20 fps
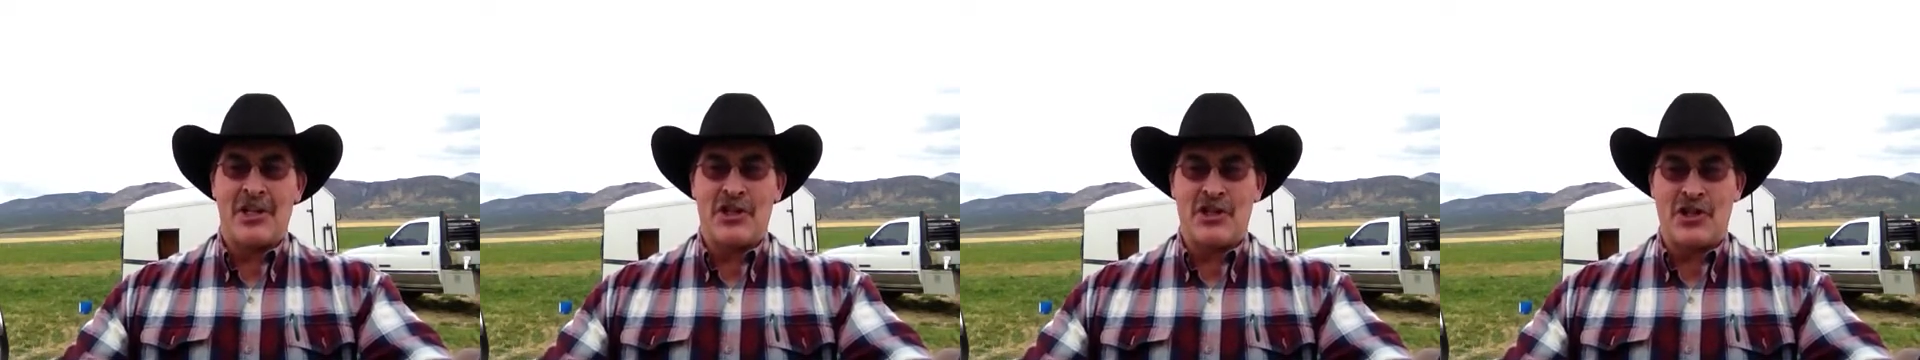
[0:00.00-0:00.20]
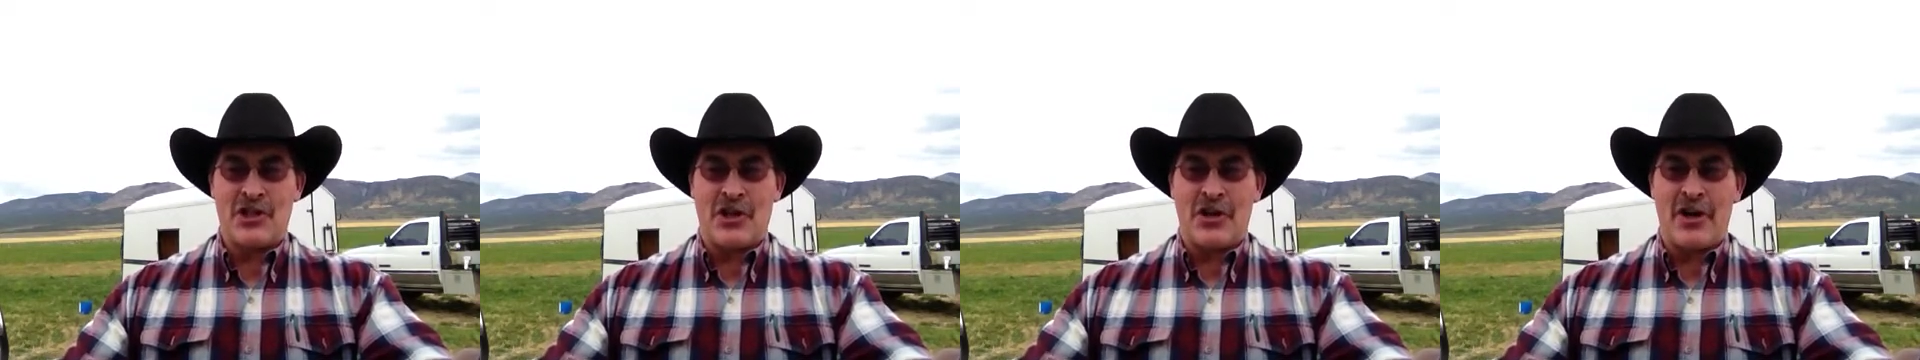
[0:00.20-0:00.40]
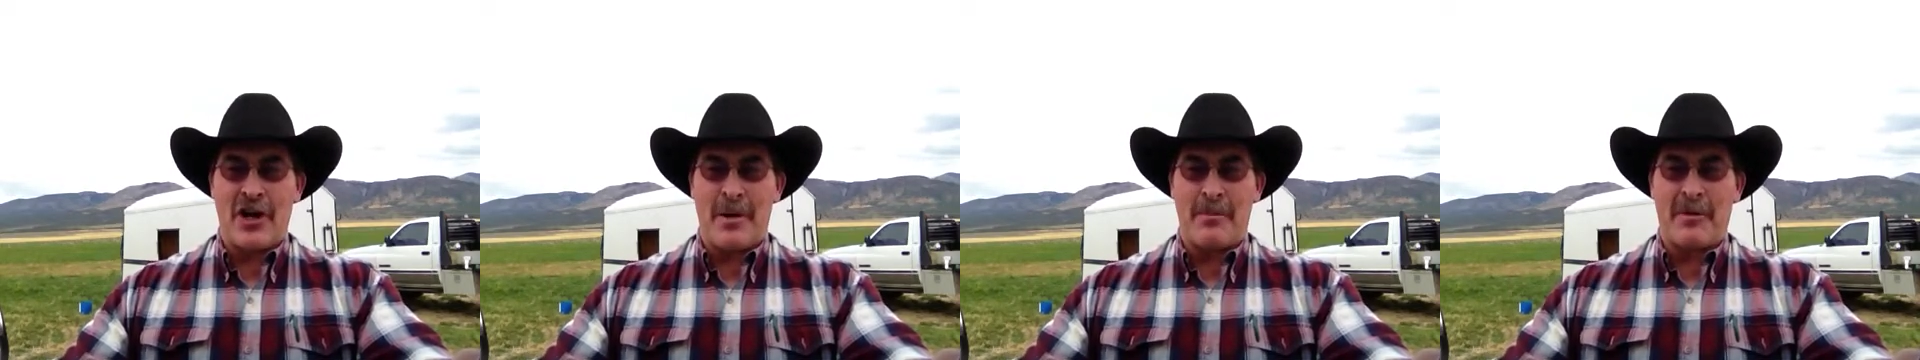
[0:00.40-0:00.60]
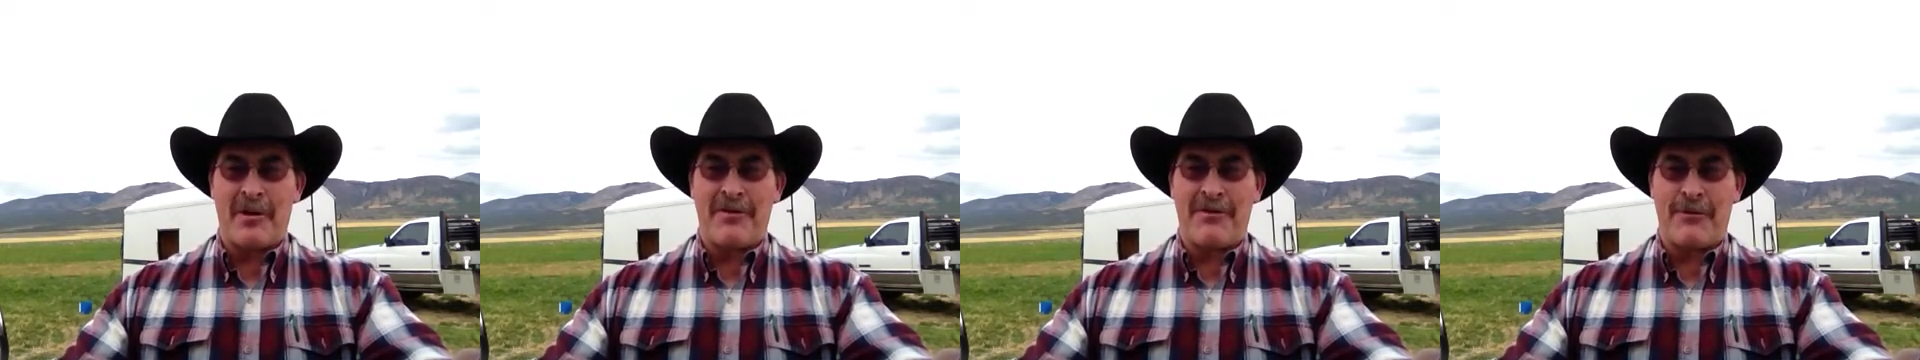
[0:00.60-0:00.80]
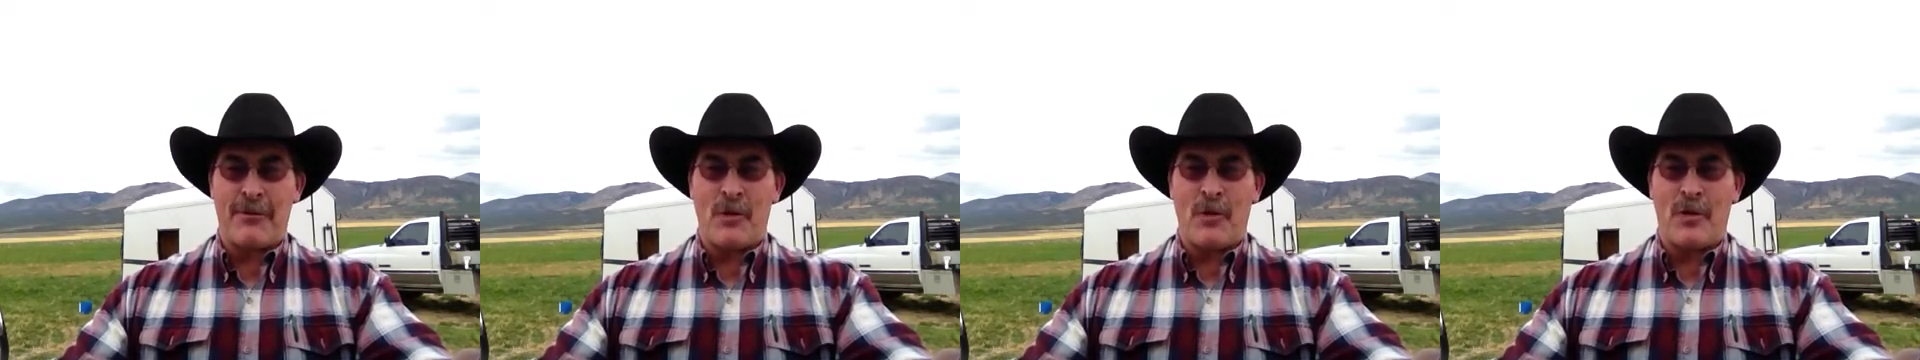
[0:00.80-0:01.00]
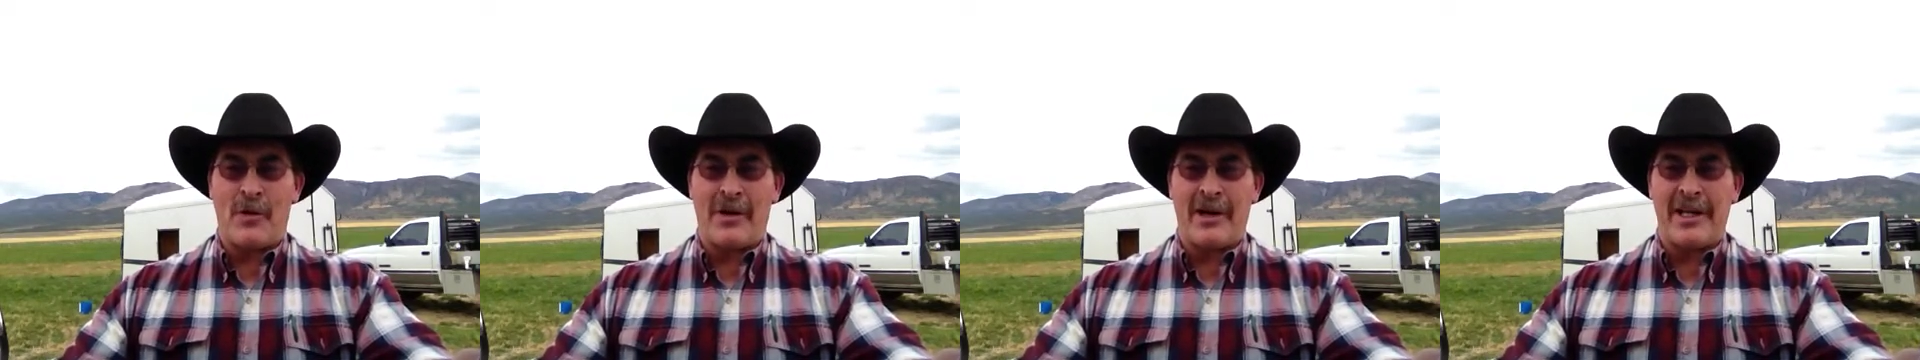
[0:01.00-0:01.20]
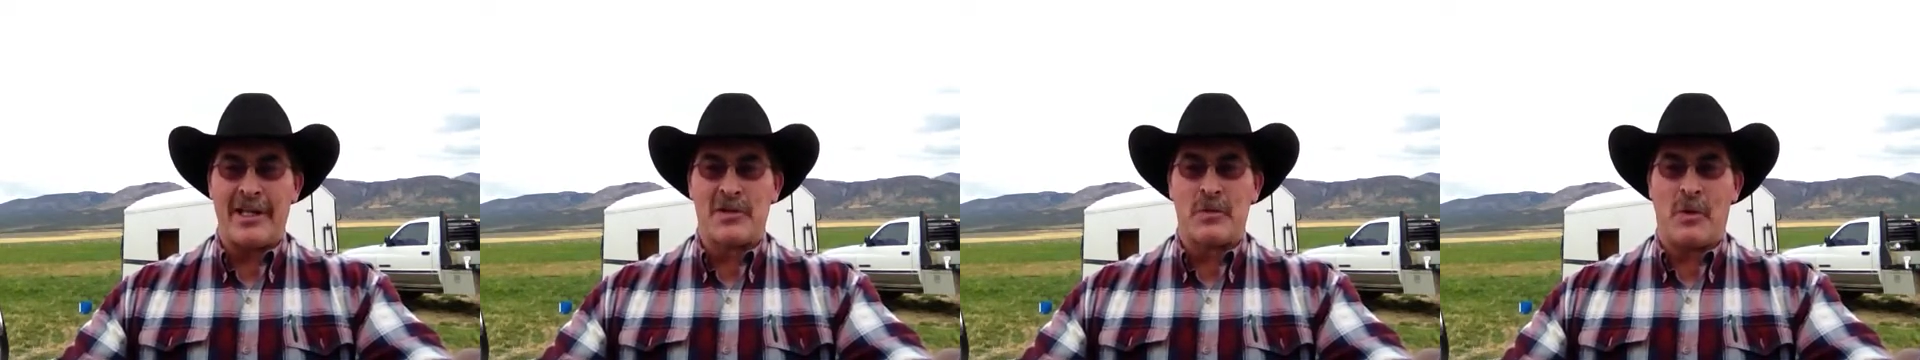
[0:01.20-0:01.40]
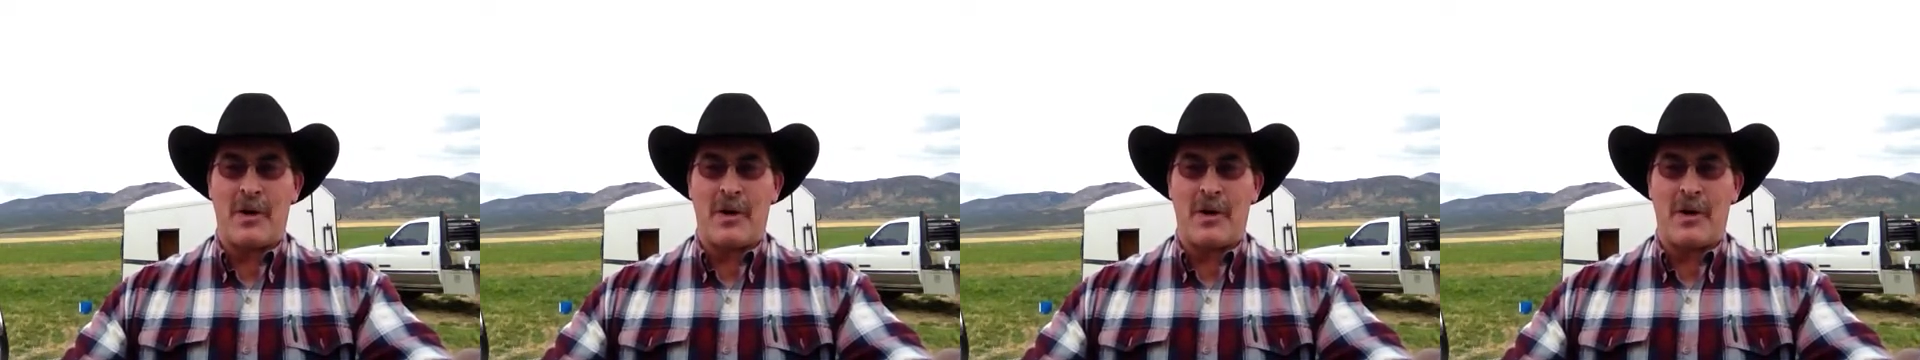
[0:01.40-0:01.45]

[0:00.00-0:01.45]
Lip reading: juror number 4 is